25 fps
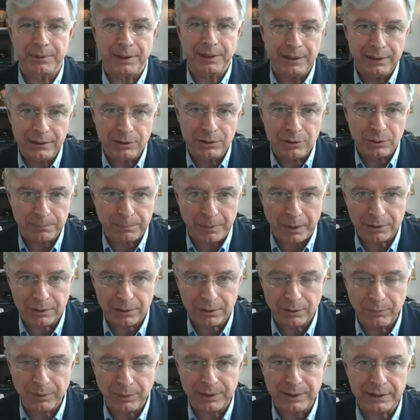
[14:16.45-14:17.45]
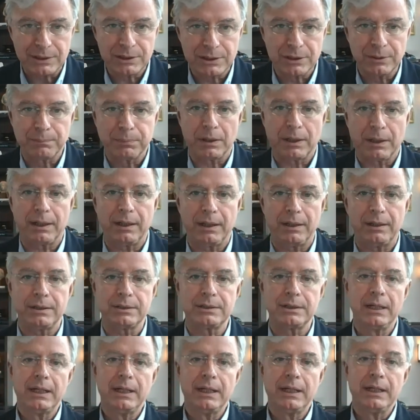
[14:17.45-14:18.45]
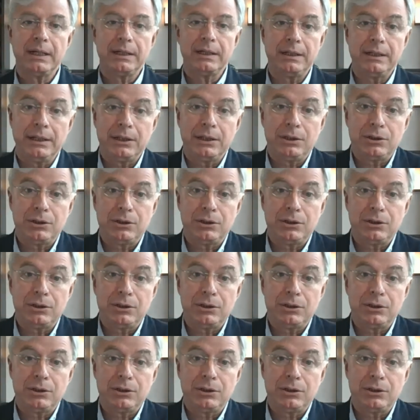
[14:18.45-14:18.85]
they need to partner with their suppliers,